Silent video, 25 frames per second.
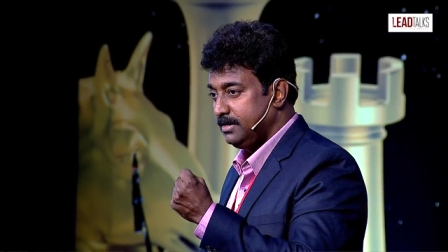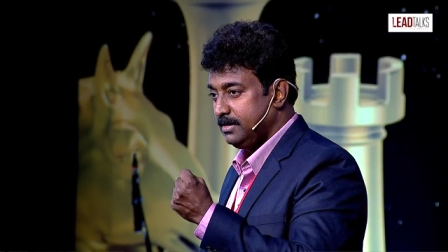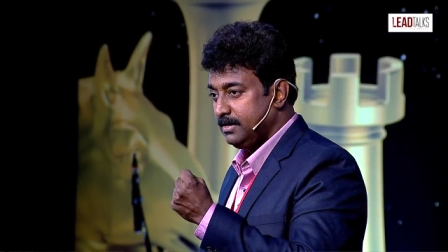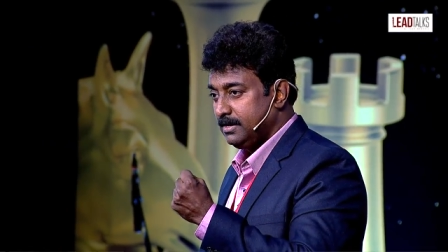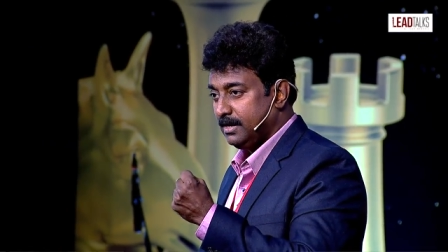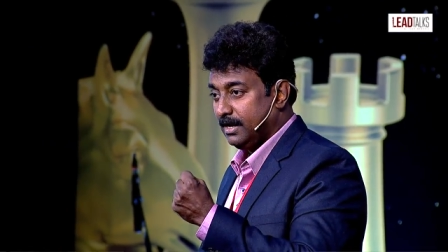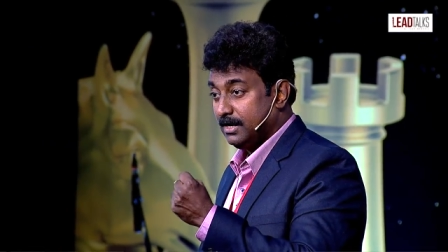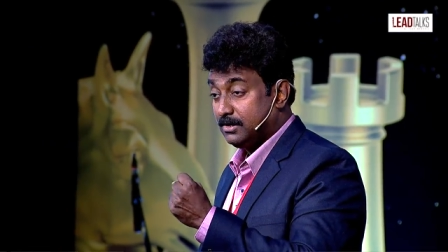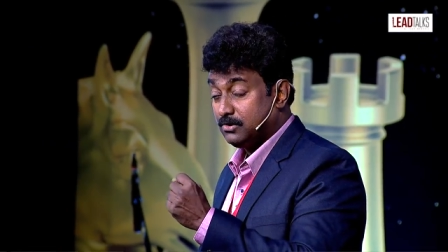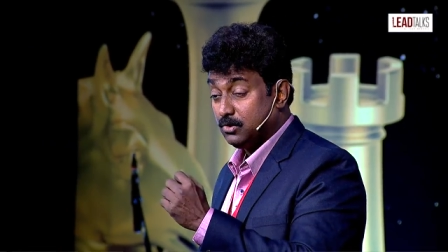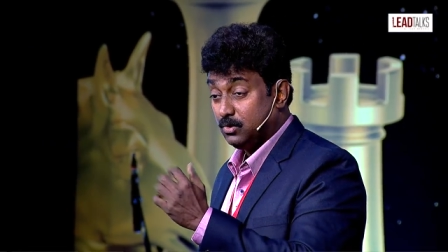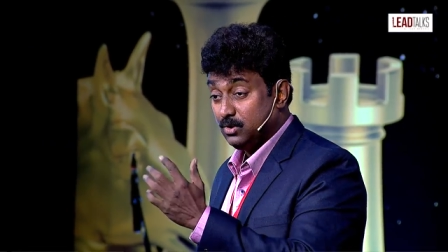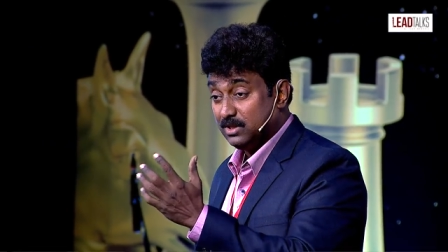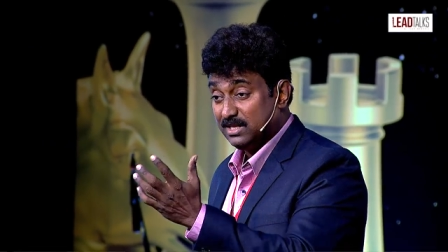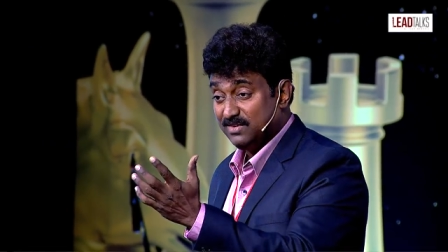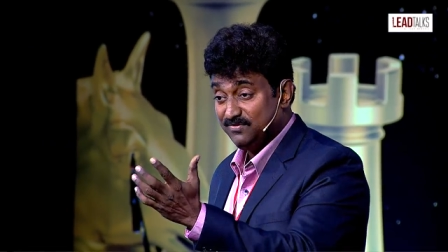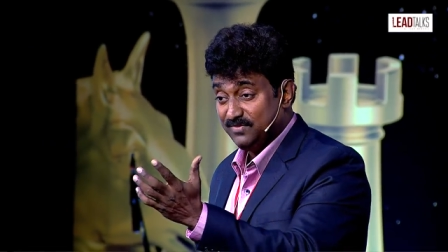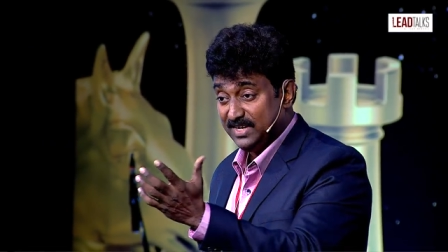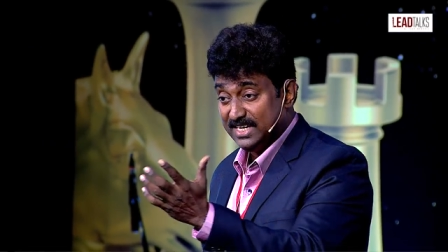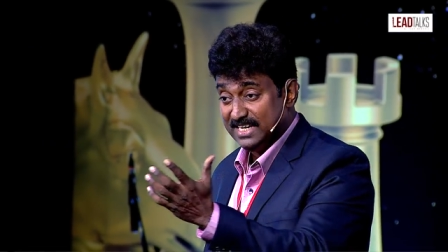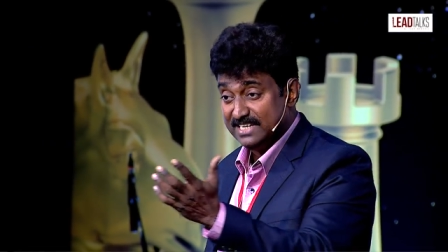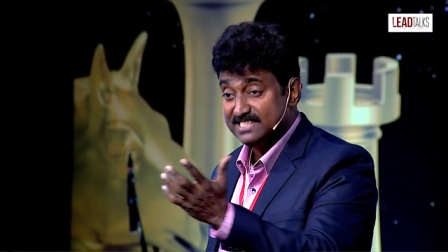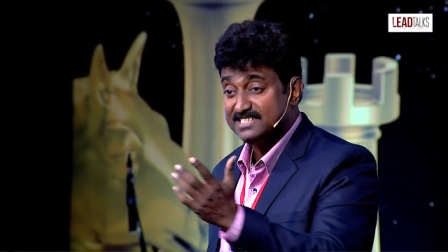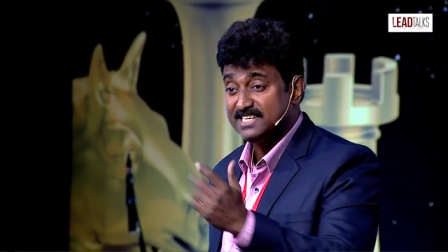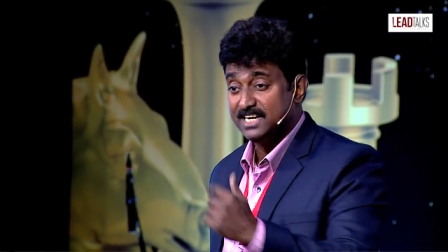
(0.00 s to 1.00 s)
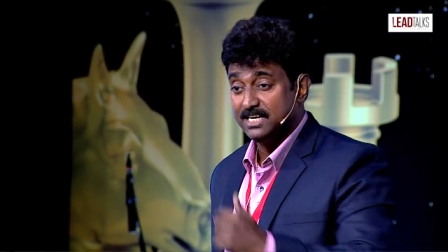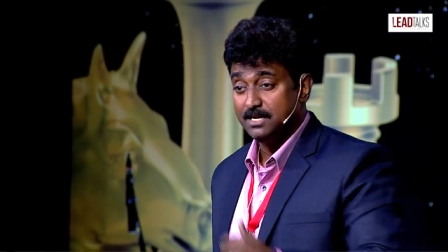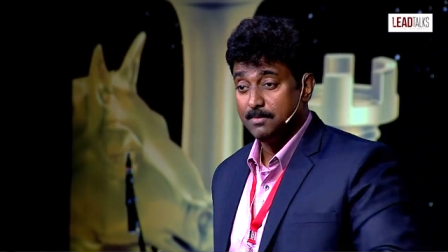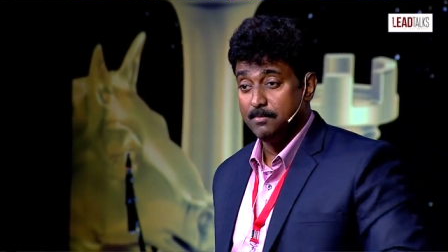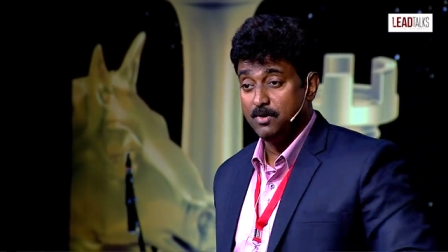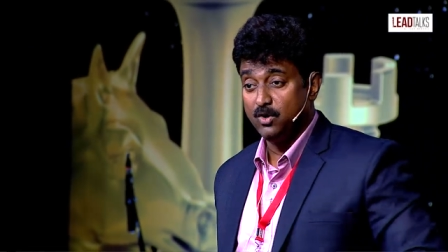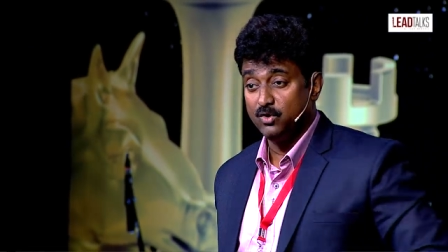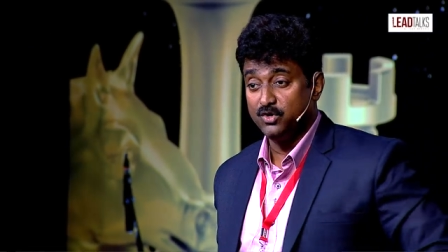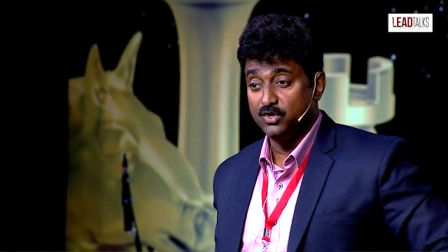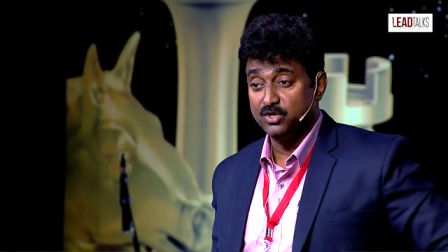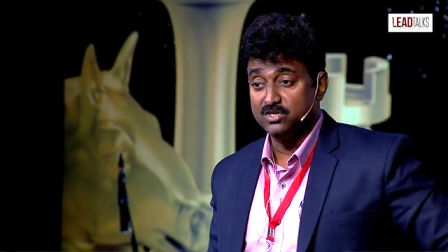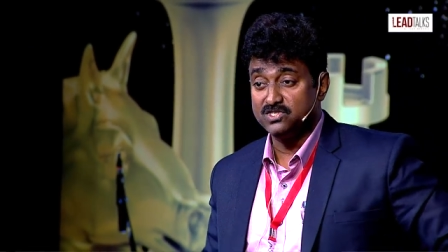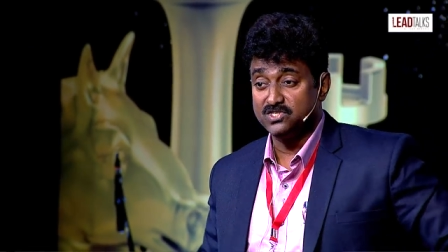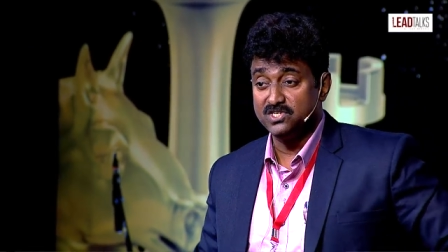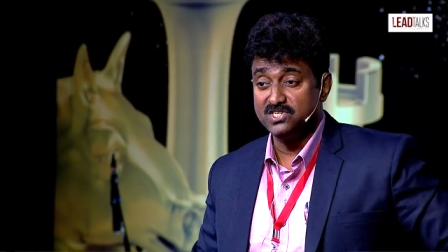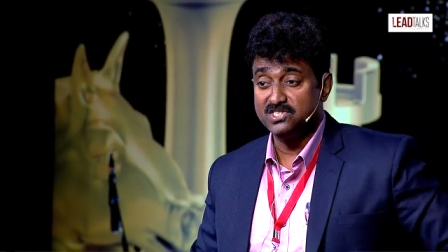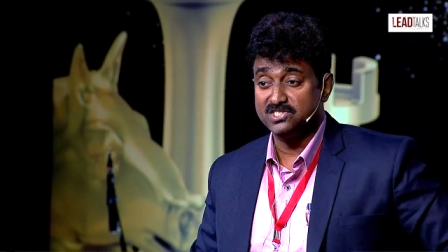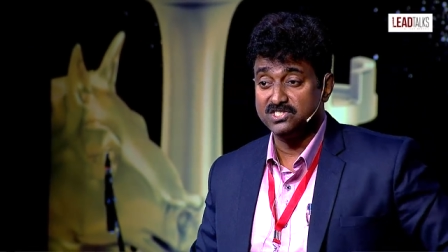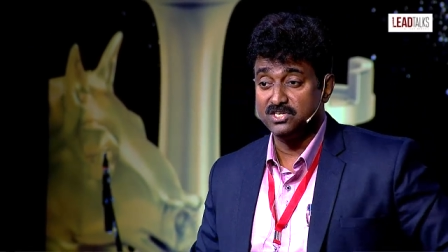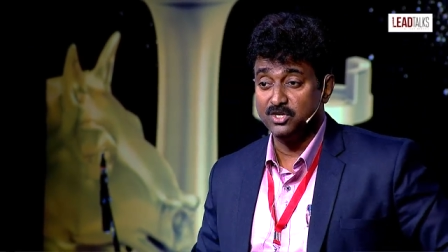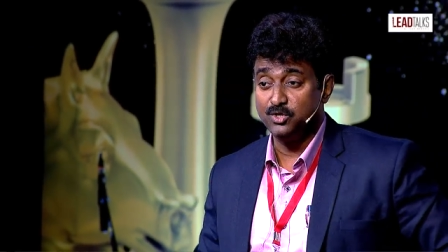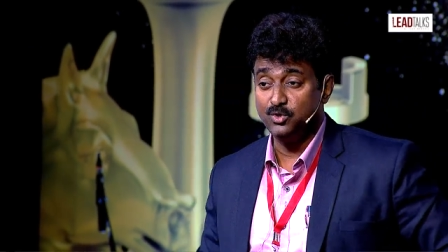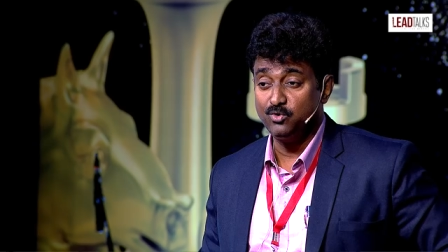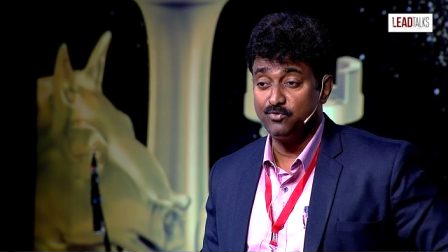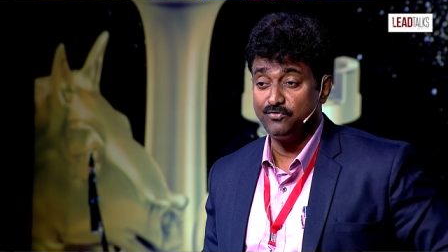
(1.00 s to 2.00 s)
I told them when I said about your
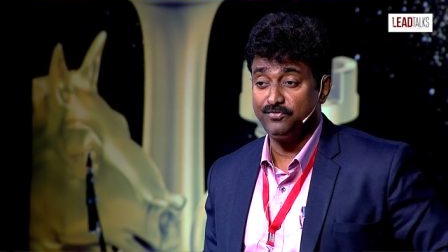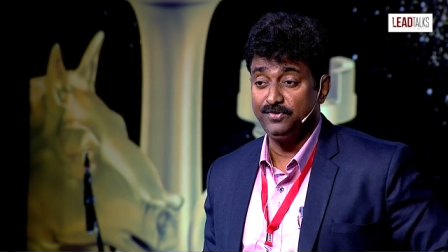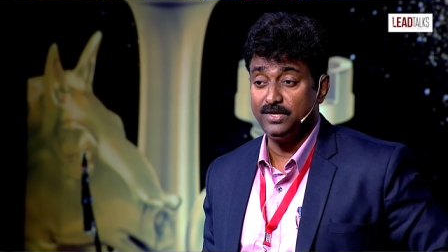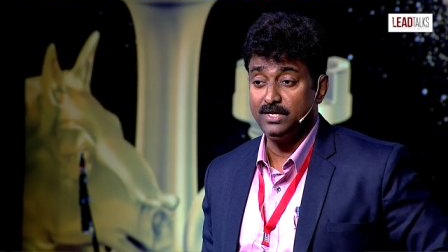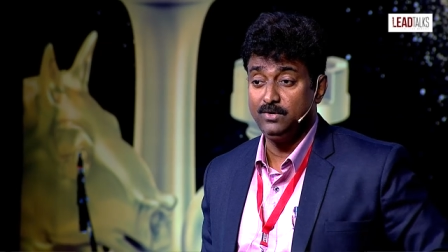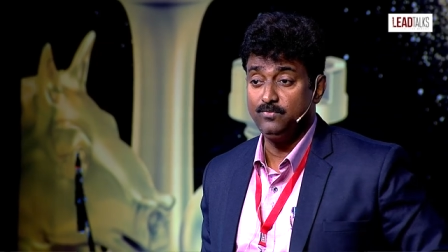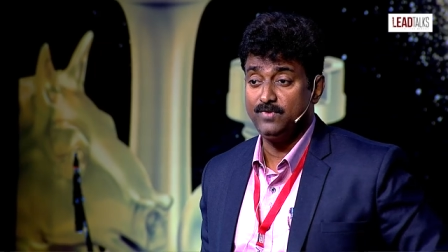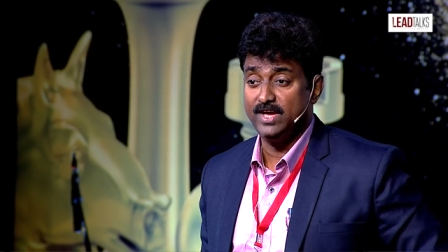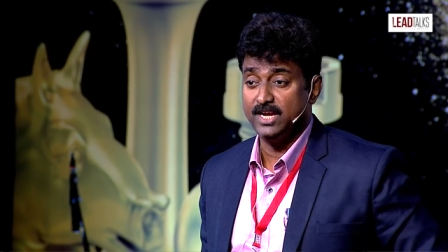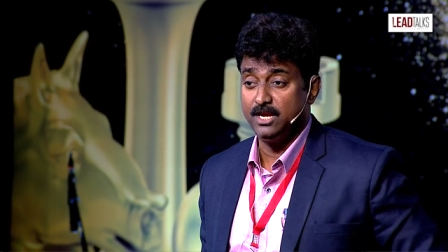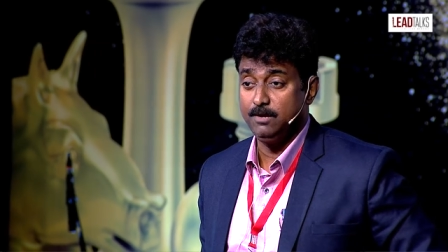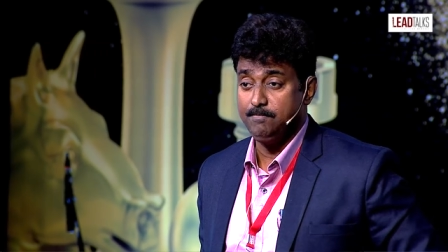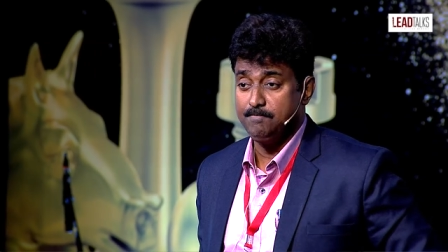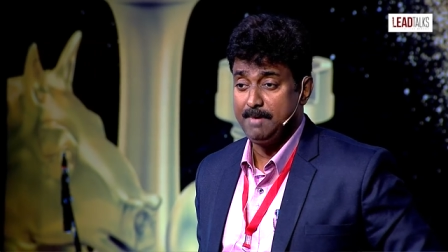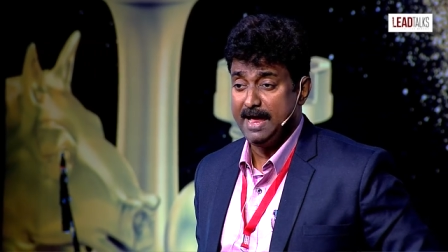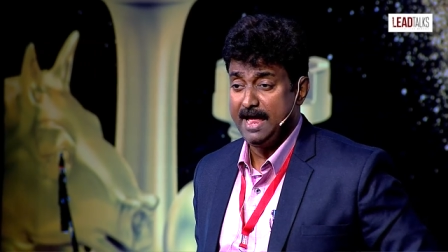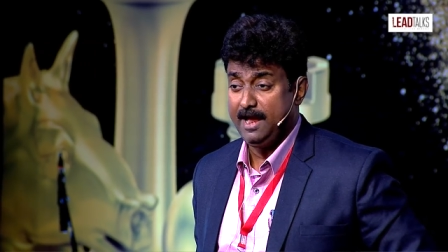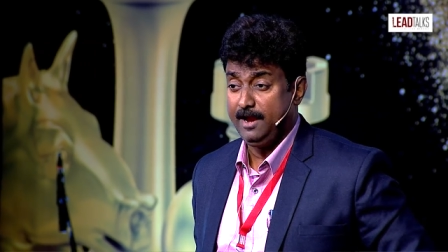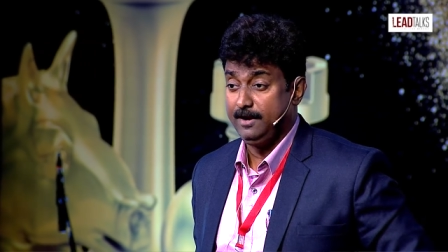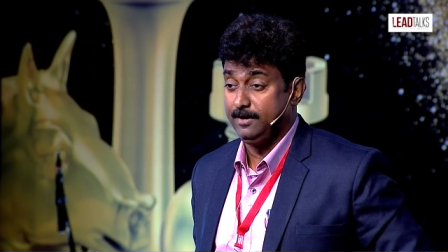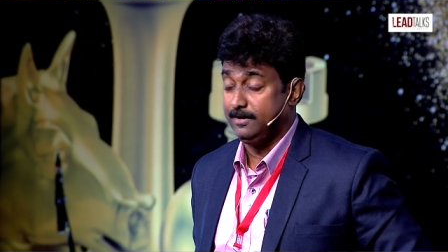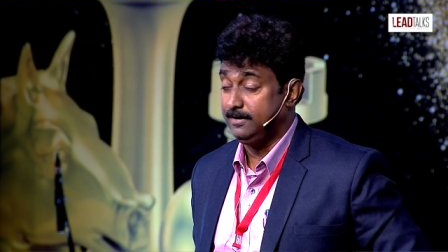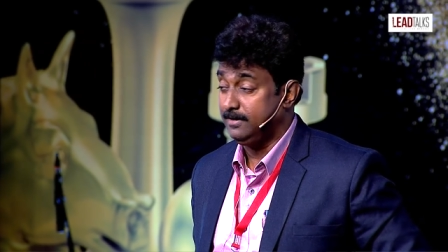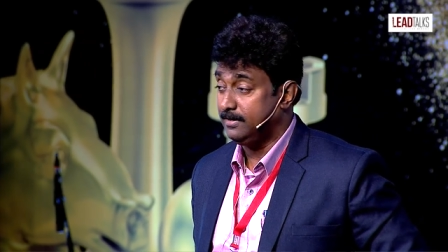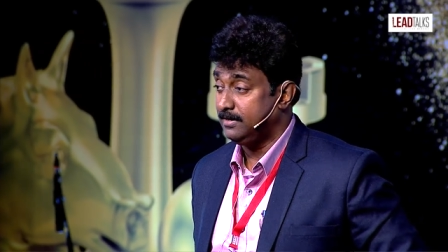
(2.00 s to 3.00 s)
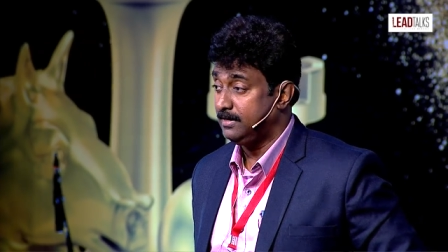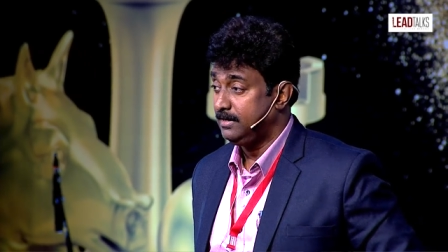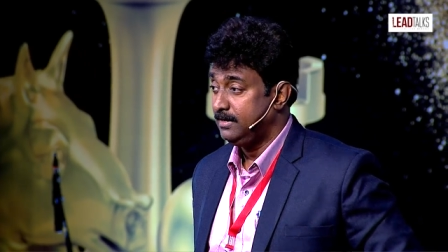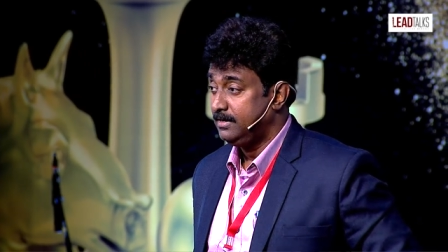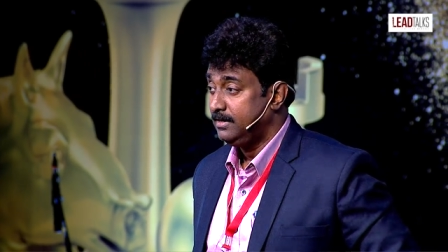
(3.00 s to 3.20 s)
sister, you feel very bad.